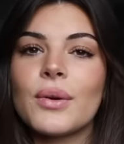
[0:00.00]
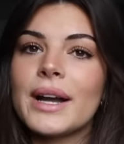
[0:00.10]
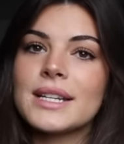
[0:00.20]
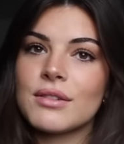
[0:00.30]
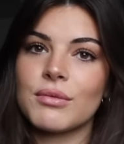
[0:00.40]
so
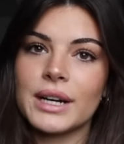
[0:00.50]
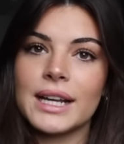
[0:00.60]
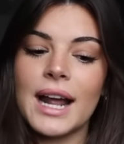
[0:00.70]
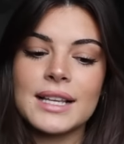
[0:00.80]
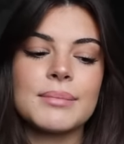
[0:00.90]
I didn't
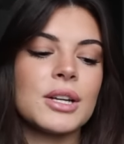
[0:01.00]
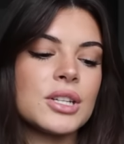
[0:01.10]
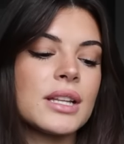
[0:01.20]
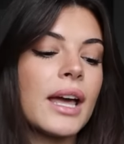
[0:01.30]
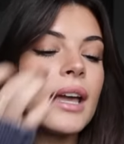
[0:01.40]
read as
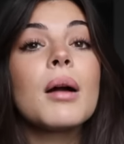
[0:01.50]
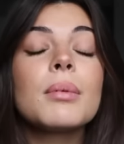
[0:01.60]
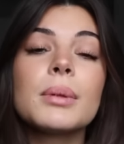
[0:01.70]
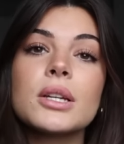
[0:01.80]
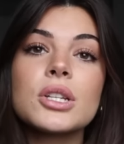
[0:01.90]
much as I
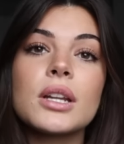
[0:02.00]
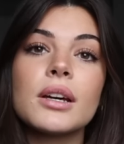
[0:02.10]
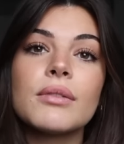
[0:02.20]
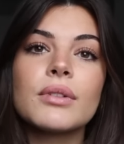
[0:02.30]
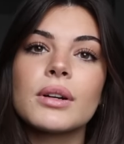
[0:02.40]
probably should
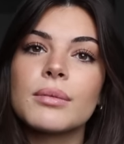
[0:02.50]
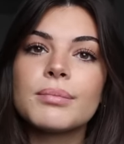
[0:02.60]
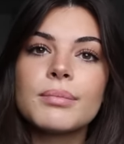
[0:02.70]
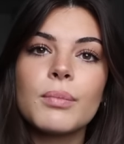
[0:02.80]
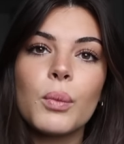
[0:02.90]
have
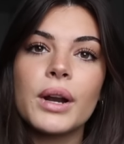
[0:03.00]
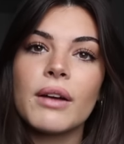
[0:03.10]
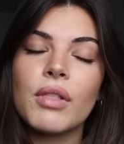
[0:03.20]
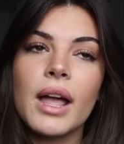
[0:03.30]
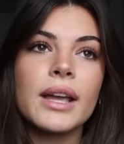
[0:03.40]
or would
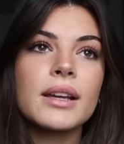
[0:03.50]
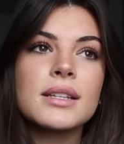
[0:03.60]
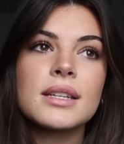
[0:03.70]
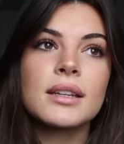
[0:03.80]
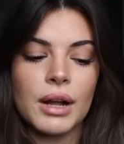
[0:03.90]
have
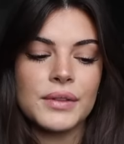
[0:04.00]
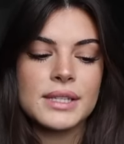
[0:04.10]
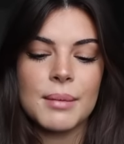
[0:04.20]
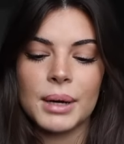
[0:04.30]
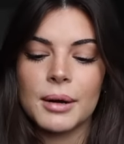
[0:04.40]
liked throughout the
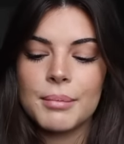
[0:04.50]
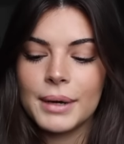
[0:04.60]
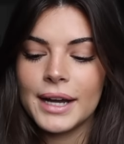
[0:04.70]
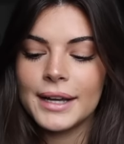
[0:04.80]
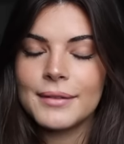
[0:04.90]
summer.
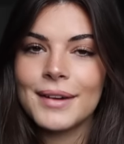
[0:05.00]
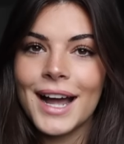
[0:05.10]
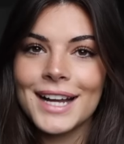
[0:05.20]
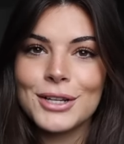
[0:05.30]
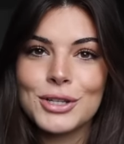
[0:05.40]
But
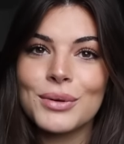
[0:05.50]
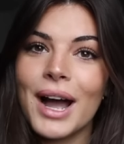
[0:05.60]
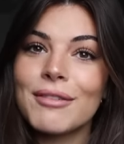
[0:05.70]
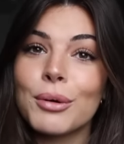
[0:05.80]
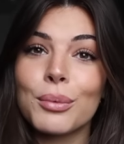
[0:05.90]
I do
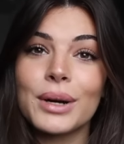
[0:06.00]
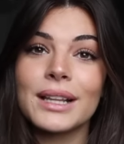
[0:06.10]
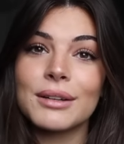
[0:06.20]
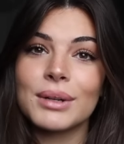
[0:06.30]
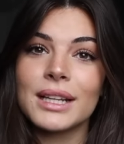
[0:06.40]
have a
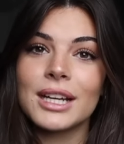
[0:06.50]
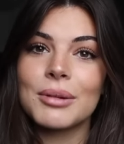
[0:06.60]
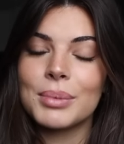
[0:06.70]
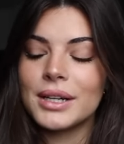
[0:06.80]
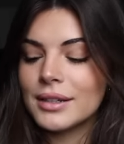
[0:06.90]
really, really
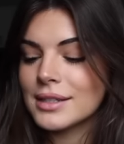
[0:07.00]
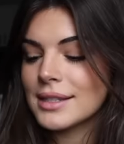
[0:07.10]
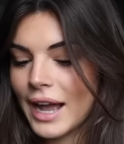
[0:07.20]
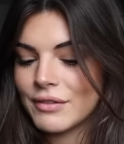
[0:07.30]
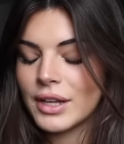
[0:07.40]
good book. I
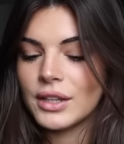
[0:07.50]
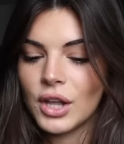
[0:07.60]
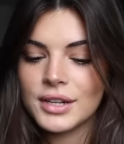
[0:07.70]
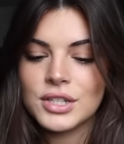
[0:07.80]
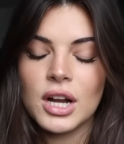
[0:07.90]
have a
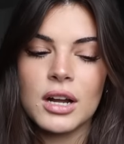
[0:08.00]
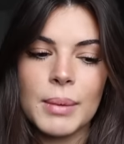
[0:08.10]
lot to talk